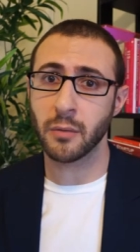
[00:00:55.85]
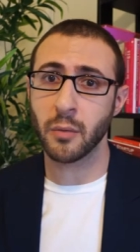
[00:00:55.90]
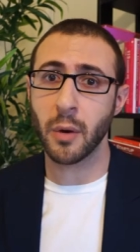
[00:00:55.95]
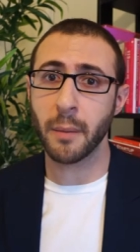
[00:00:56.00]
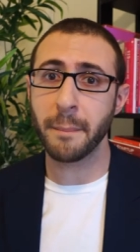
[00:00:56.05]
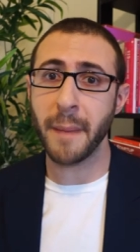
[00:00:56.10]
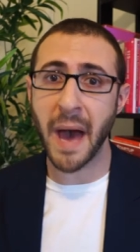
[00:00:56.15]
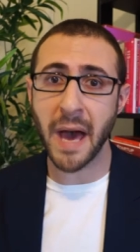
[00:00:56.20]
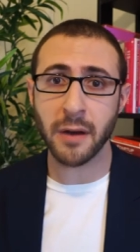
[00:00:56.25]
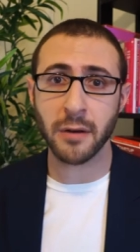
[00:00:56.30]
What
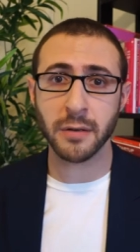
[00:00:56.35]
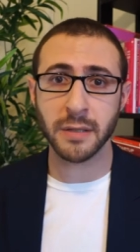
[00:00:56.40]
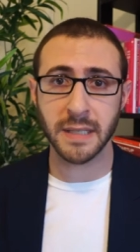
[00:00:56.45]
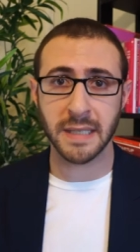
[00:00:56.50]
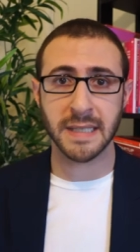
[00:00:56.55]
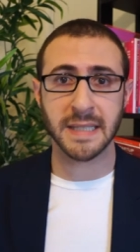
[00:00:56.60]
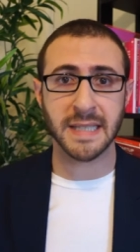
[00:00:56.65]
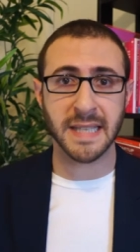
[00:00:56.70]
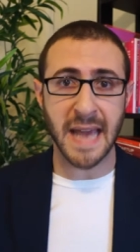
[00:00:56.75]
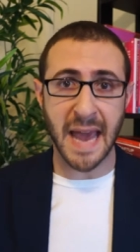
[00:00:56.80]
matters
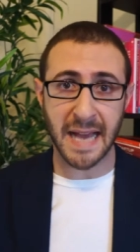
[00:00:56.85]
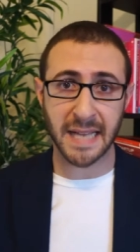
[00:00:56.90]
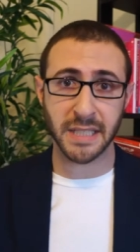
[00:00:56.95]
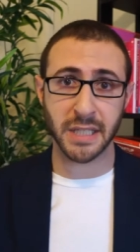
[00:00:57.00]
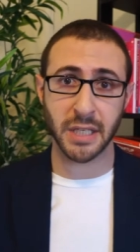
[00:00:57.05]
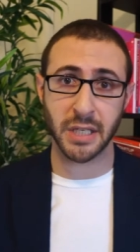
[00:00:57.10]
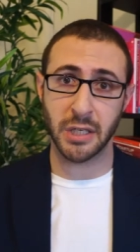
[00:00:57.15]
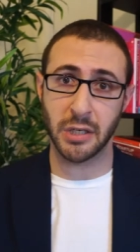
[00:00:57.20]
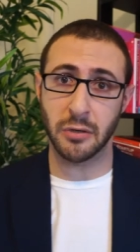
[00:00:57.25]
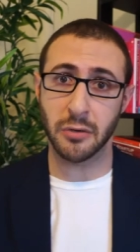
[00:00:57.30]
is the
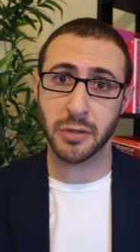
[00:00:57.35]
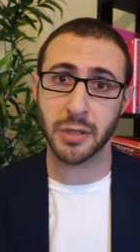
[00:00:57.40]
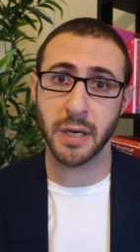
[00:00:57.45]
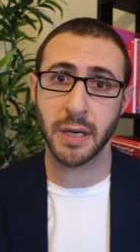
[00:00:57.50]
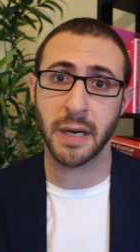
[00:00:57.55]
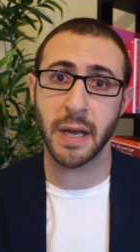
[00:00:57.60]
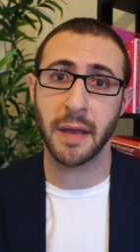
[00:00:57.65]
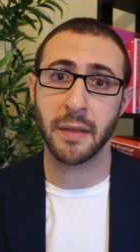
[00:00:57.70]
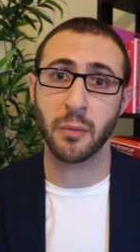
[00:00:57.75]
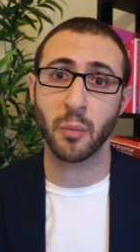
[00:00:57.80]

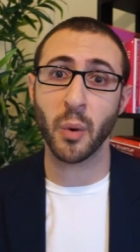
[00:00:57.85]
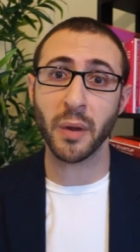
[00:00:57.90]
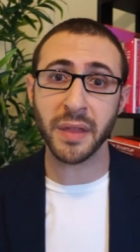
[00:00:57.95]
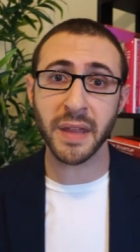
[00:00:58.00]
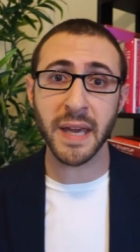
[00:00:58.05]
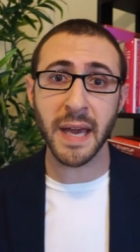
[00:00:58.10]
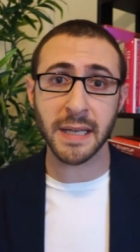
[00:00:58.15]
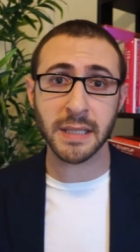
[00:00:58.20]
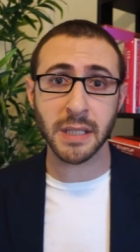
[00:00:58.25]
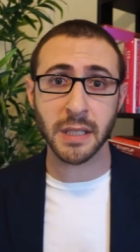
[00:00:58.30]
execution. And what
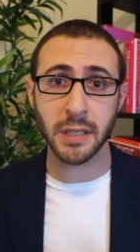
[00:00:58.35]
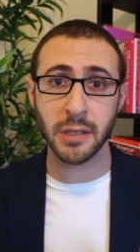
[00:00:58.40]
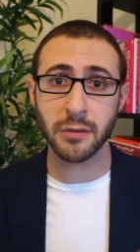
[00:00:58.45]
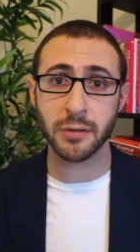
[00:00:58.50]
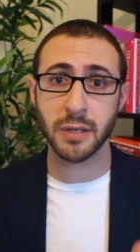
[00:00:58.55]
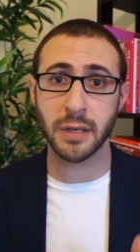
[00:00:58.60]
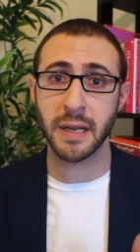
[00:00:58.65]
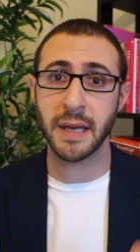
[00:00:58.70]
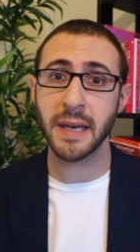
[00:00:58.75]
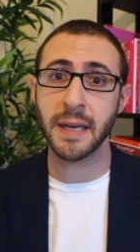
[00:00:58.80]
the
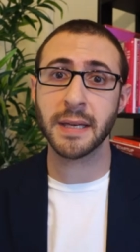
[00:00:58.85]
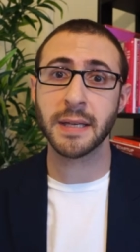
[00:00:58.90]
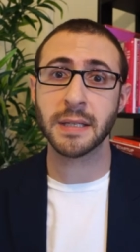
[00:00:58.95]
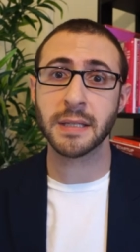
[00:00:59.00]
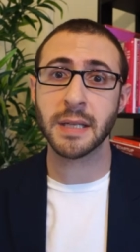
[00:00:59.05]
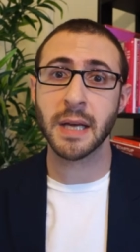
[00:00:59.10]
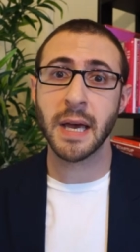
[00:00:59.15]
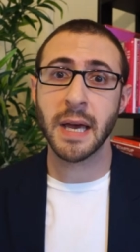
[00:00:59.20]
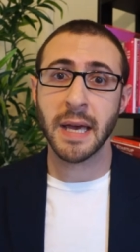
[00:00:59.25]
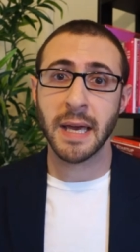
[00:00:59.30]
execution
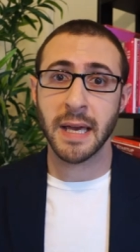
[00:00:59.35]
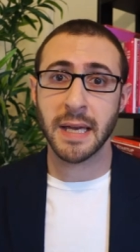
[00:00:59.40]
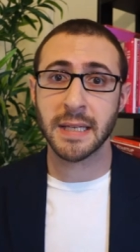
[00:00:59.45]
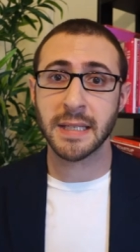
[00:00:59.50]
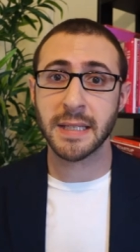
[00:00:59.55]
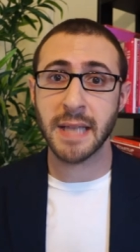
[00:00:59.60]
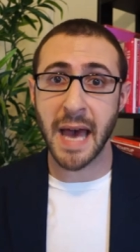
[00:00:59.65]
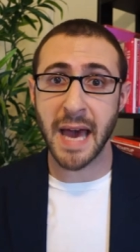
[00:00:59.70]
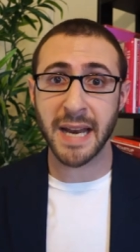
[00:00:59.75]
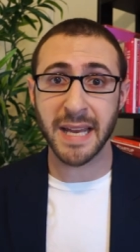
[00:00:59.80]
is,
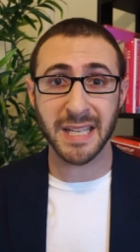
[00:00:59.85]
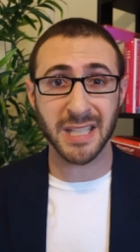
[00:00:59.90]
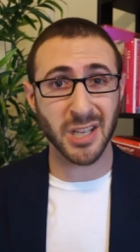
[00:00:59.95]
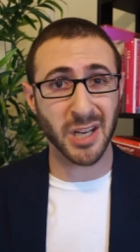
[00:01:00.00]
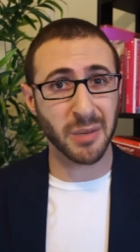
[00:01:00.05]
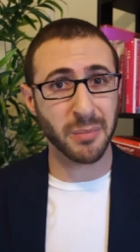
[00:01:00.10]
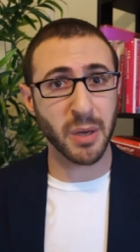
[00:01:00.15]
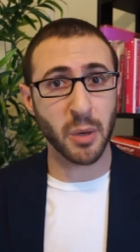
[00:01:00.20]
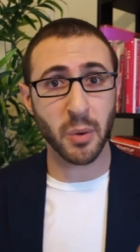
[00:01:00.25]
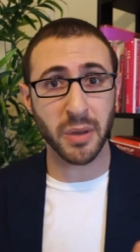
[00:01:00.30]
is that is
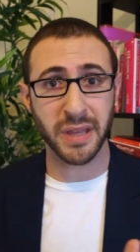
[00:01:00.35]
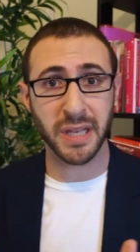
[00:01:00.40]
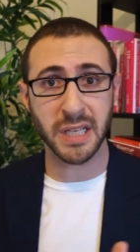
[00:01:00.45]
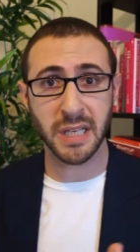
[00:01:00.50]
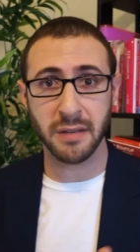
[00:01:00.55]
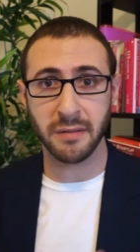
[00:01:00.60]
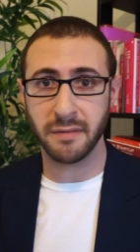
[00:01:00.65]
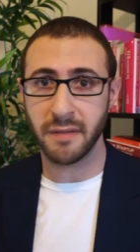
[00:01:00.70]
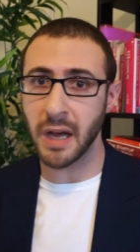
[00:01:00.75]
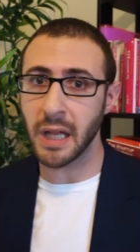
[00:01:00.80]
going to be what the
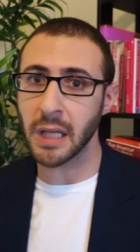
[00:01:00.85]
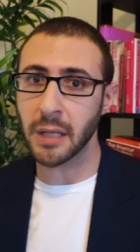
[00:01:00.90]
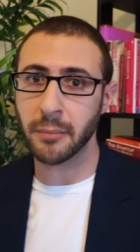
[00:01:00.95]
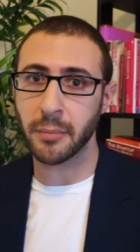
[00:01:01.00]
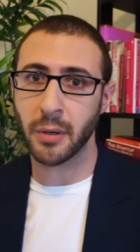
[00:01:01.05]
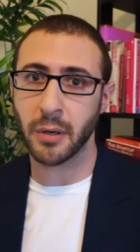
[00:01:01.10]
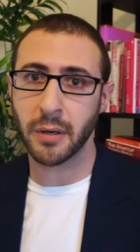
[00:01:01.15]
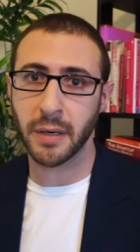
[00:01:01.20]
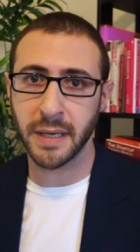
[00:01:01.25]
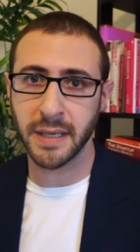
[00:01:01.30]

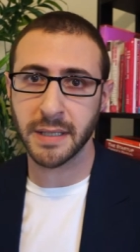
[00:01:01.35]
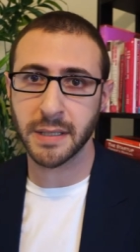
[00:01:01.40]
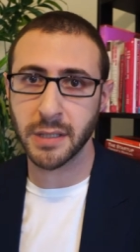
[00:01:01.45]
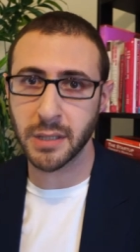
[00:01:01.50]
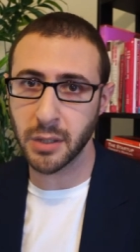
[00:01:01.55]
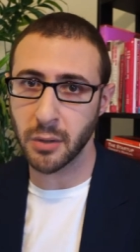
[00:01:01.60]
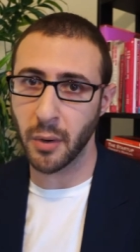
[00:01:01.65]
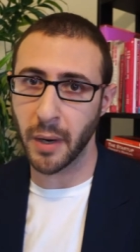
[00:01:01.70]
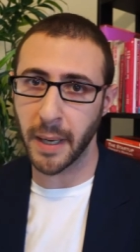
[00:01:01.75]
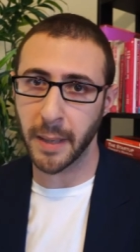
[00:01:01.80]
developer is
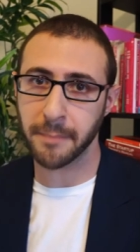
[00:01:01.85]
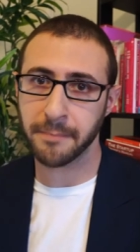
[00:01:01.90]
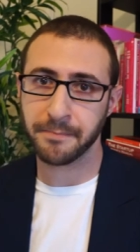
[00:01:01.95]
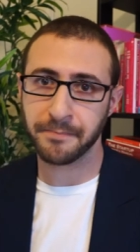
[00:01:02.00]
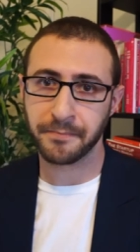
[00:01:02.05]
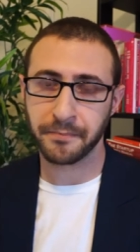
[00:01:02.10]
doing.